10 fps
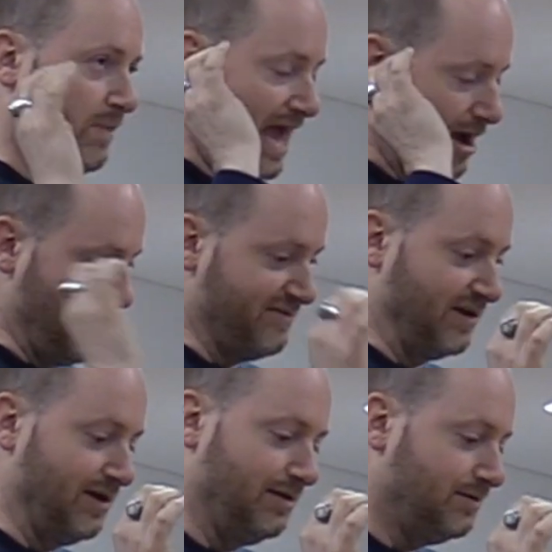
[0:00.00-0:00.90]

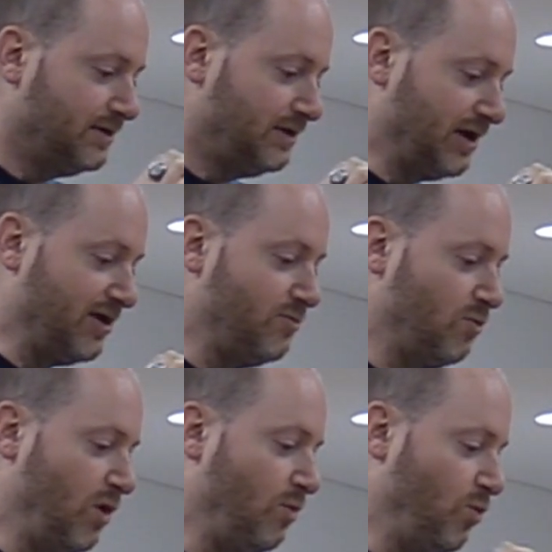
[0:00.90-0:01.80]
However,
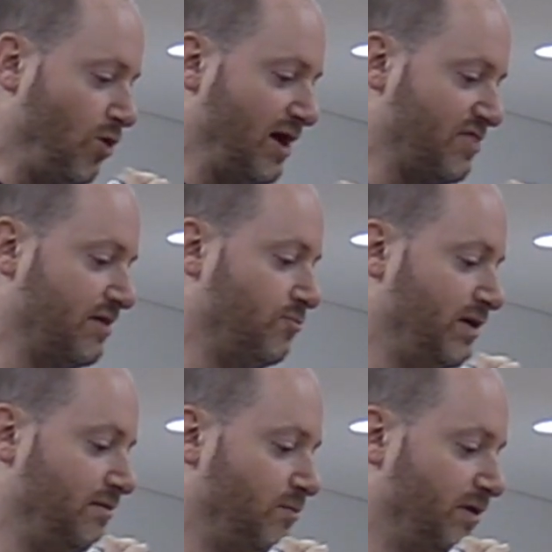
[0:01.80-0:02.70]
what I think
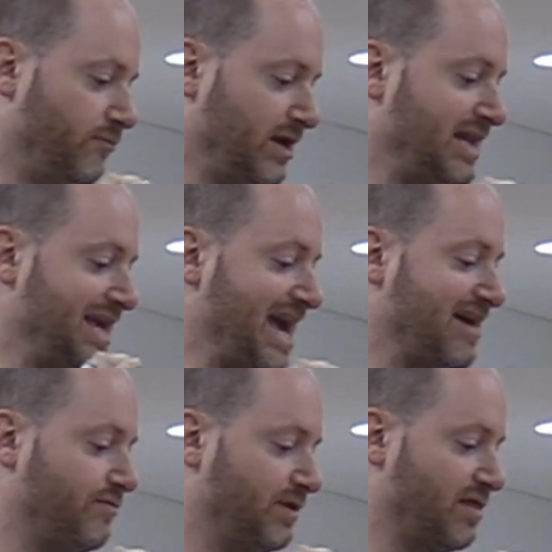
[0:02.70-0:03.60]
we really
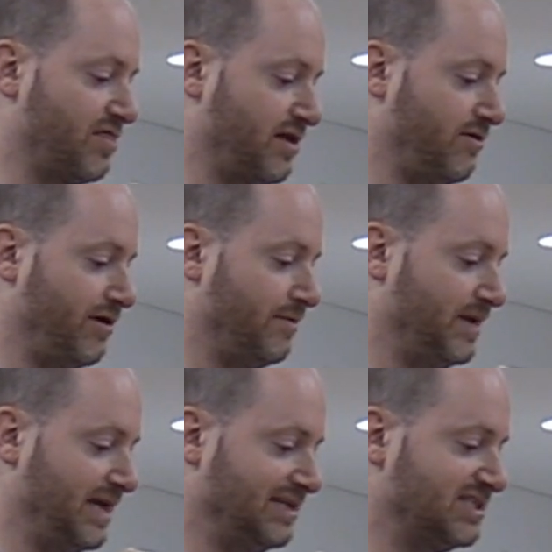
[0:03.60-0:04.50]
have with
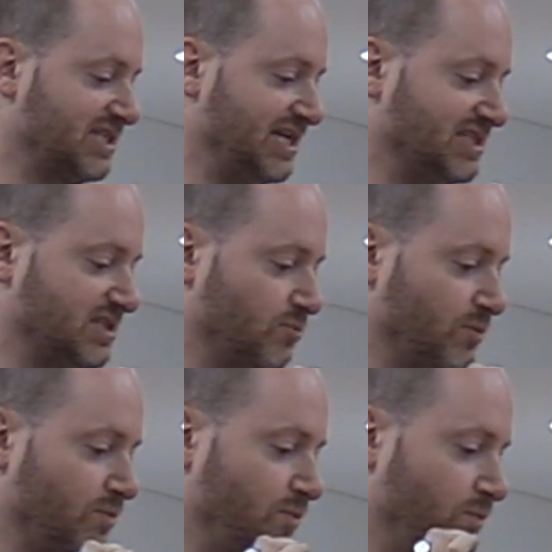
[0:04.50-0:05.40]
Ethereum is
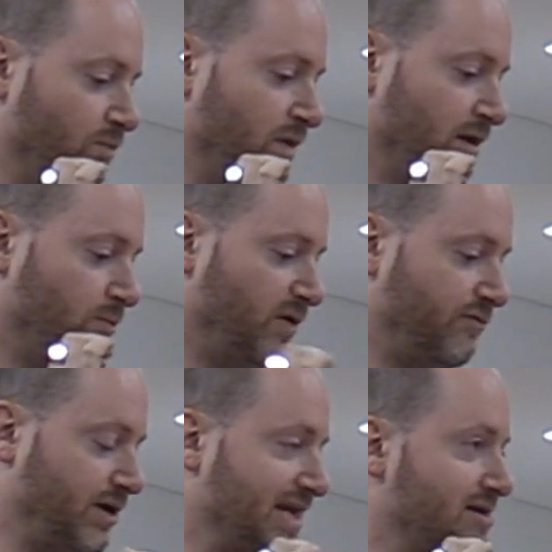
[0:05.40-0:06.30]

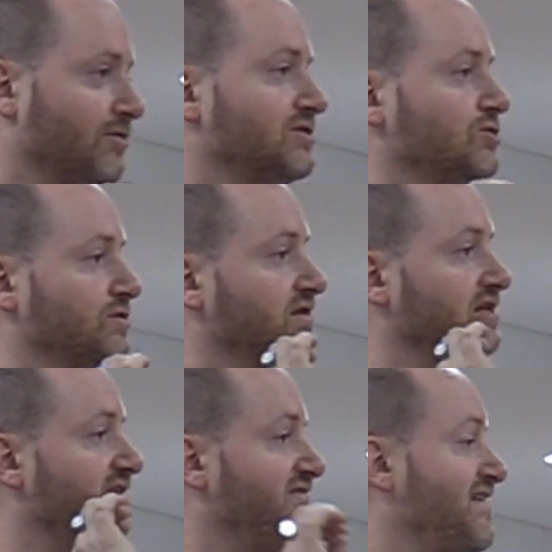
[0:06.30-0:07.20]
we've really got sort of
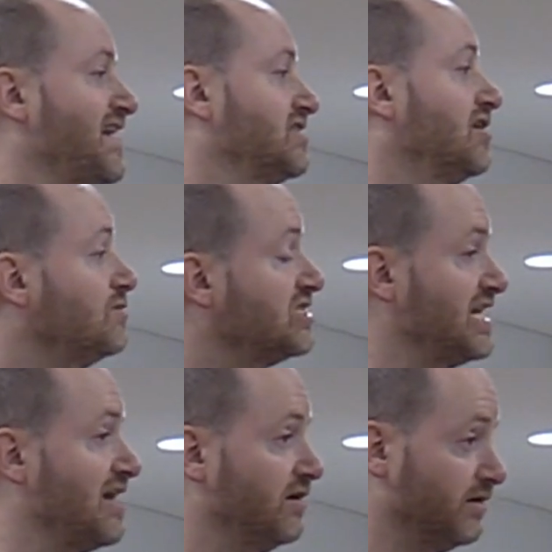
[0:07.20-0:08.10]
the de facto
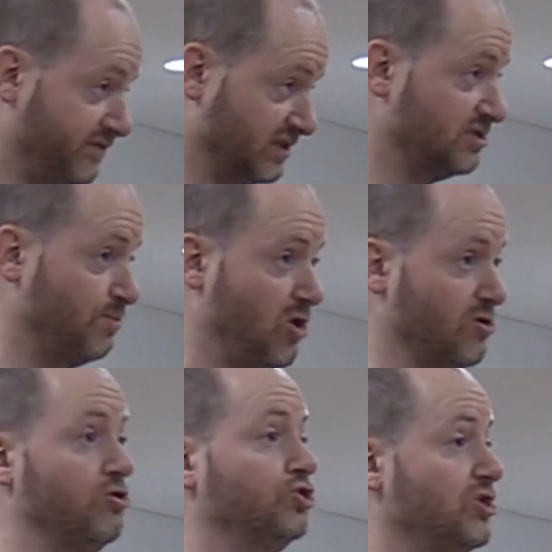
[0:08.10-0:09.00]
standard for
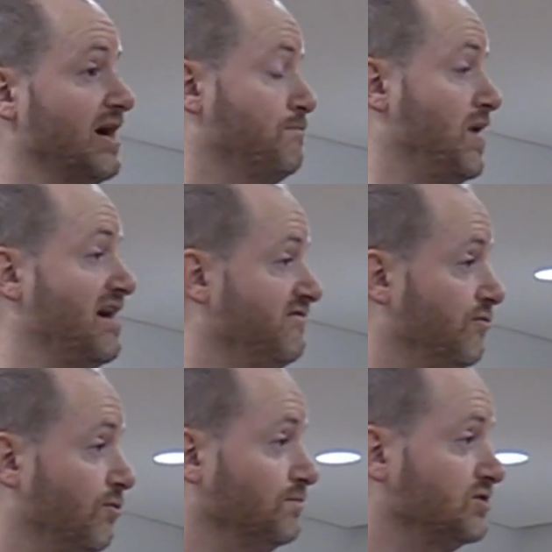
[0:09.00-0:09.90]
smart contract
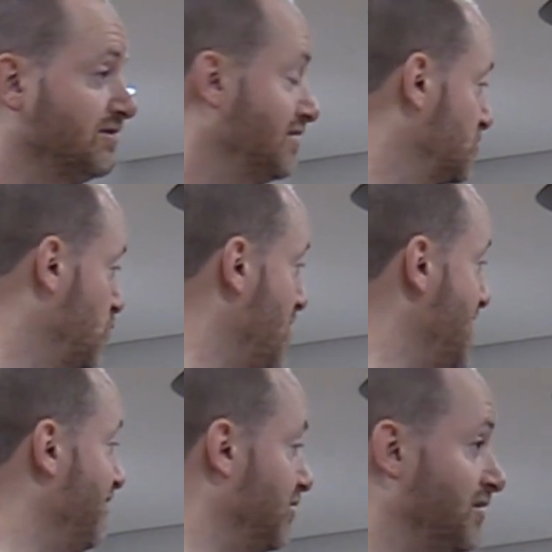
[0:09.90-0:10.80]
platforms. That's
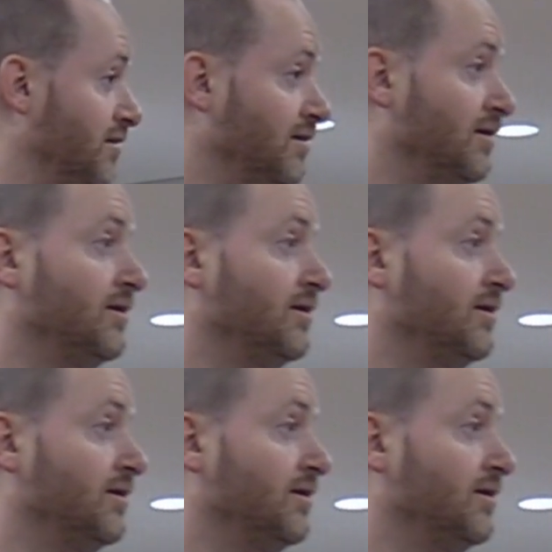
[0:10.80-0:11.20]
quite evident.